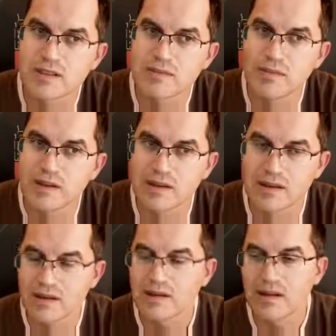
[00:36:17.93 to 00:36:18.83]
be
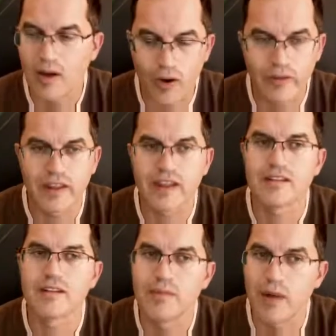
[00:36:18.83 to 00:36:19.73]
on that
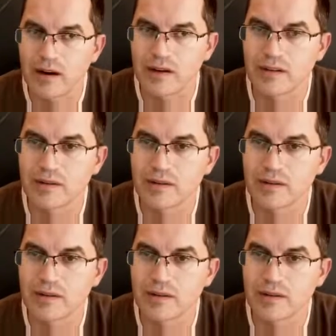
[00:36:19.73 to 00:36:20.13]
market.